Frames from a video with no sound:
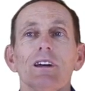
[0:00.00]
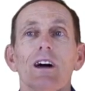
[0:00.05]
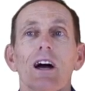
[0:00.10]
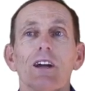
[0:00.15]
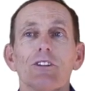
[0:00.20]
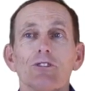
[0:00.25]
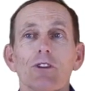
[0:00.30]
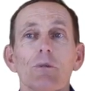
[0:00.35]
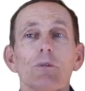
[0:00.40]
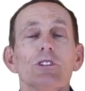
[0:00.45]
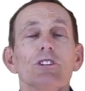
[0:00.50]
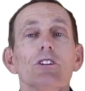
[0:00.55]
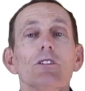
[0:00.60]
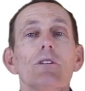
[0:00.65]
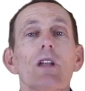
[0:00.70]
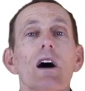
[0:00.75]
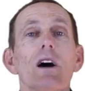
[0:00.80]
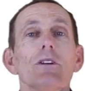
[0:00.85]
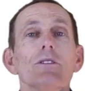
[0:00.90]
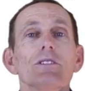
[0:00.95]
A tree with two
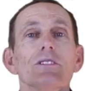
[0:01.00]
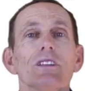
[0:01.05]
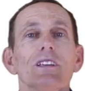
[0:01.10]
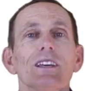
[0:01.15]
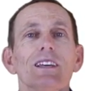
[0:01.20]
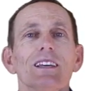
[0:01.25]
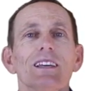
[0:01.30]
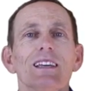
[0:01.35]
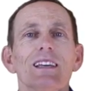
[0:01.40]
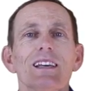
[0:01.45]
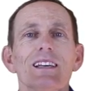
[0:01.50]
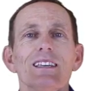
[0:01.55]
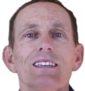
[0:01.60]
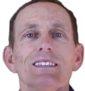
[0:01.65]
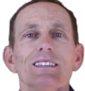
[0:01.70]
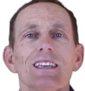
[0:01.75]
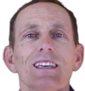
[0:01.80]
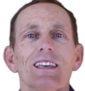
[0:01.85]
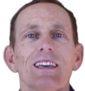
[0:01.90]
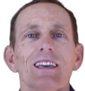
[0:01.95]
nodes
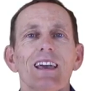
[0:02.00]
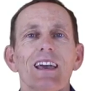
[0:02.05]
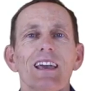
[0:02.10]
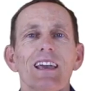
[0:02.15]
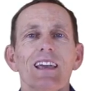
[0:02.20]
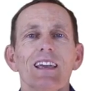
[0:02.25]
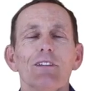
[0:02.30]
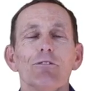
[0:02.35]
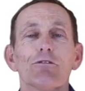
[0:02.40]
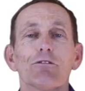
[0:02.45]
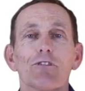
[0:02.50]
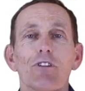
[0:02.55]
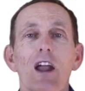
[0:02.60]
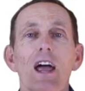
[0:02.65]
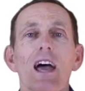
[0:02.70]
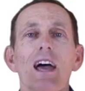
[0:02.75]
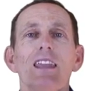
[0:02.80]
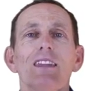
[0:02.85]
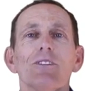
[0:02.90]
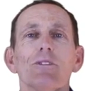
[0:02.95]
is a
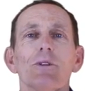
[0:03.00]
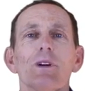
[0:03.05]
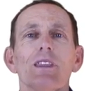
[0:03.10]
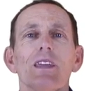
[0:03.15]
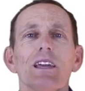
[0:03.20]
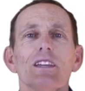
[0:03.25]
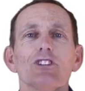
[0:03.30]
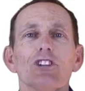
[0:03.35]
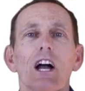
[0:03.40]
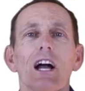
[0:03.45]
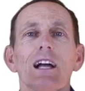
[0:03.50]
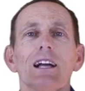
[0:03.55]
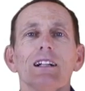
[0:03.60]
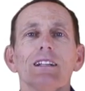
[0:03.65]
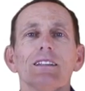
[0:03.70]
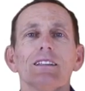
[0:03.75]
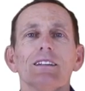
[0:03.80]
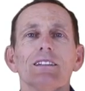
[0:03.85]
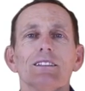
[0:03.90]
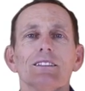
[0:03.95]
Fred with a
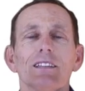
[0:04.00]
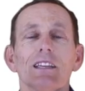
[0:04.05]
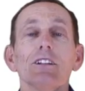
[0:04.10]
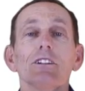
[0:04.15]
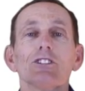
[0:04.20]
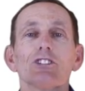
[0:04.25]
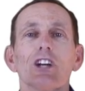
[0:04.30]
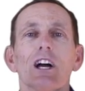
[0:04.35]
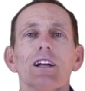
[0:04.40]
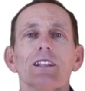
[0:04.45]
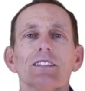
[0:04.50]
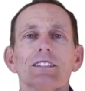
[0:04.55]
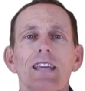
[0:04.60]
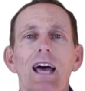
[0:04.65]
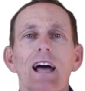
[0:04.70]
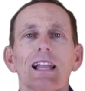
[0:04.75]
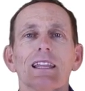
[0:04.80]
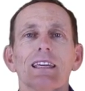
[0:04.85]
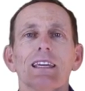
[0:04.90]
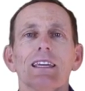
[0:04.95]
single child,
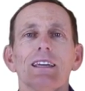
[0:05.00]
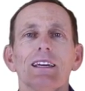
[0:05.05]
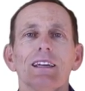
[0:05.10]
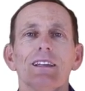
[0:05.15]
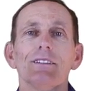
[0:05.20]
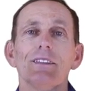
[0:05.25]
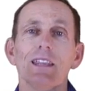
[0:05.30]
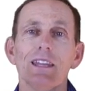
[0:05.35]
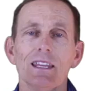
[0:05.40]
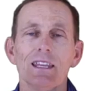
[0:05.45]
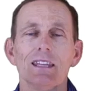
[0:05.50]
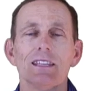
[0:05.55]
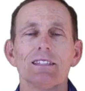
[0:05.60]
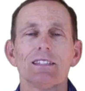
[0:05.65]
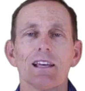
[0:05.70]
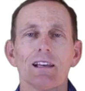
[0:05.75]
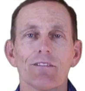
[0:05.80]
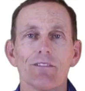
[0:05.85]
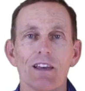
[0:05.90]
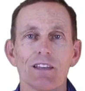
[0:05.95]
Sally, that it
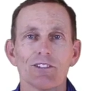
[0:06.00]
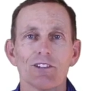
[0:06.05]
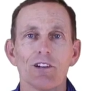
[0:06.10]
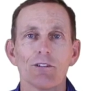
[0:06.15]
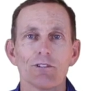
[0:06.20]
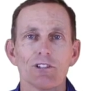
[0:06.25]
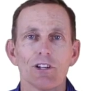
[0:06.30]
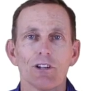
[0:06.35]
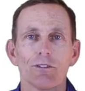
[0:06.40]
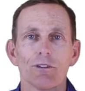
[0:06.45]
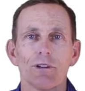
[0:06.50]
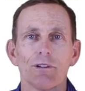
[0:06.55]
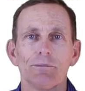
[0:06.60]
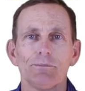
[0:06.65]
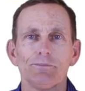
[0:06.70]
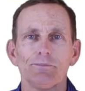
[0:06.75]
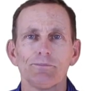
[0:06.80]
itself has no children.